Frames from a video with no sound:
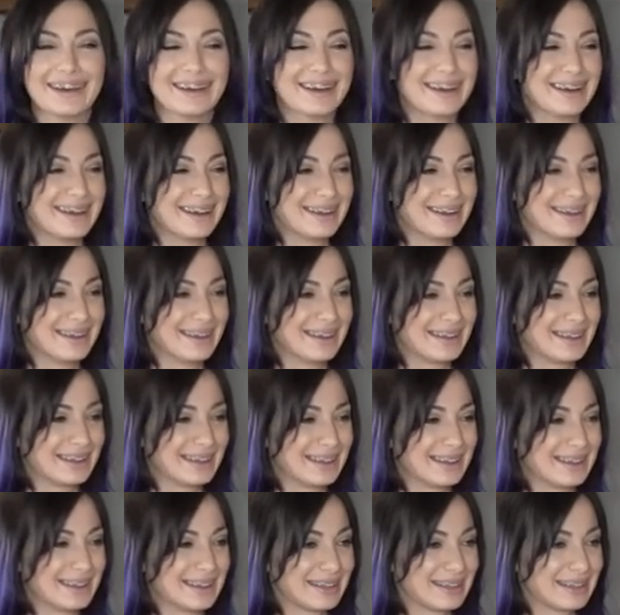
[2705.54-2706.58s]

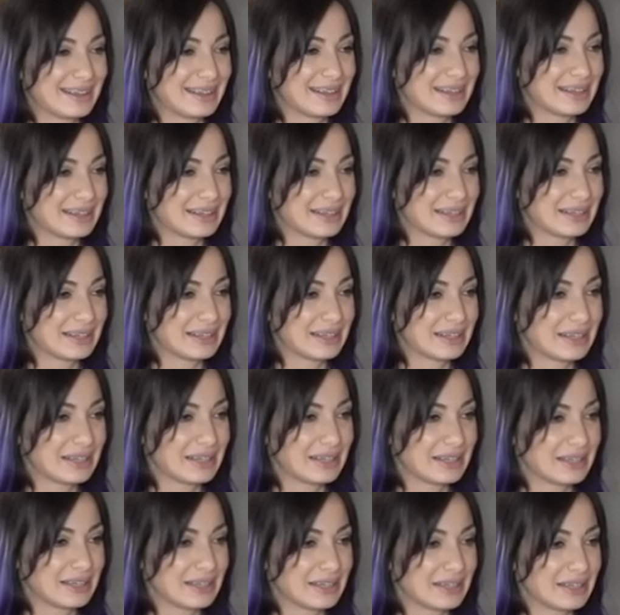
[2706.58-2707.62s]

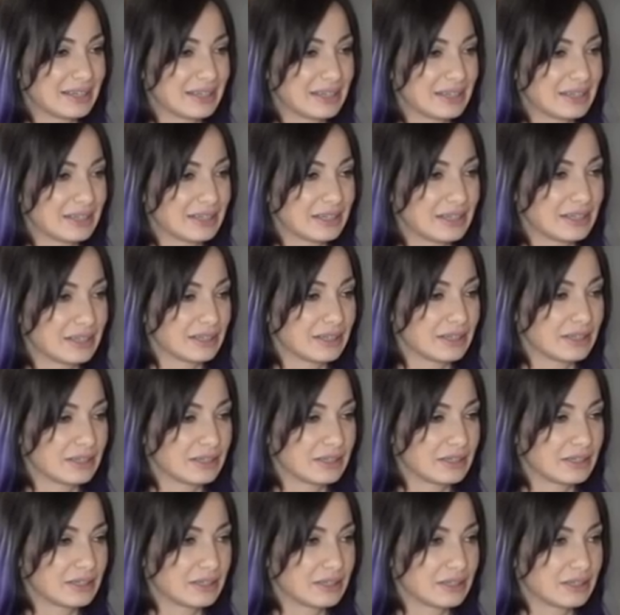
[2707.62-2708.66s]

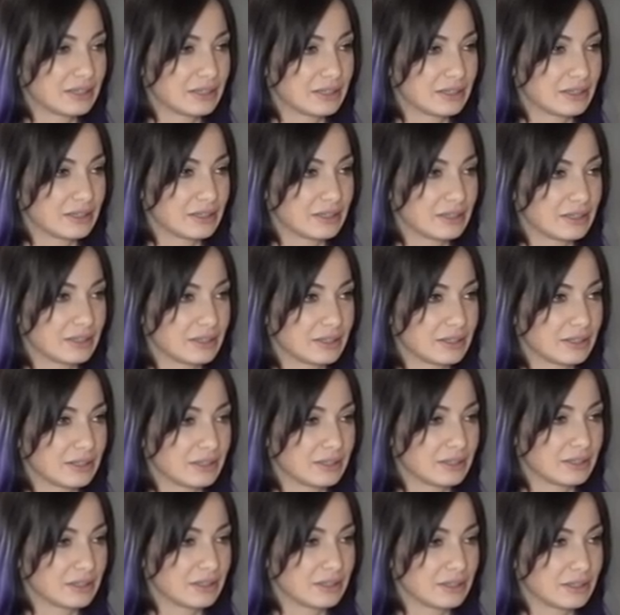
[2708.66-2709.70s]

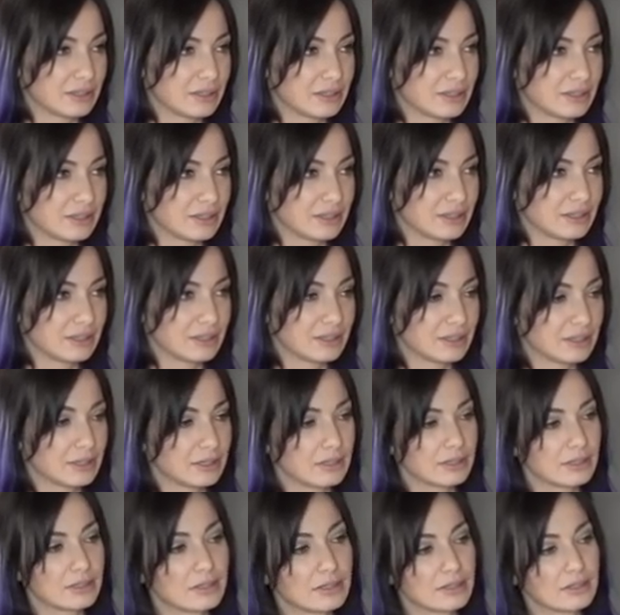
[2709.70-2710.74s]

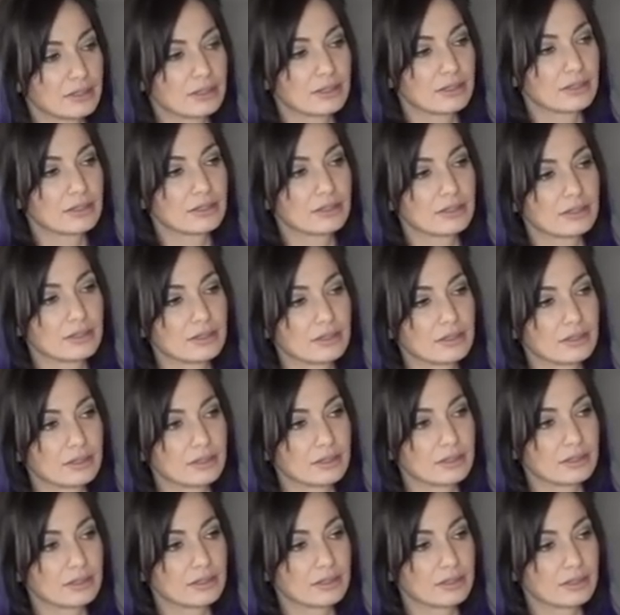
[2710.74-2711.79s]

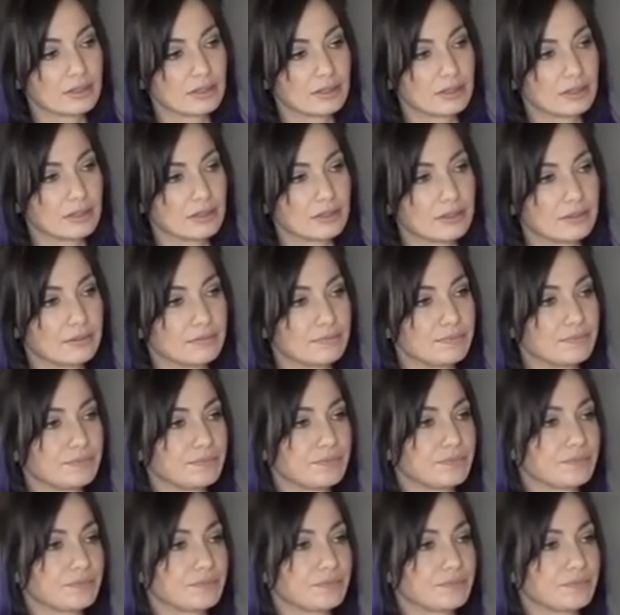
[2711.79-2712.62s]
The person shown says nothing.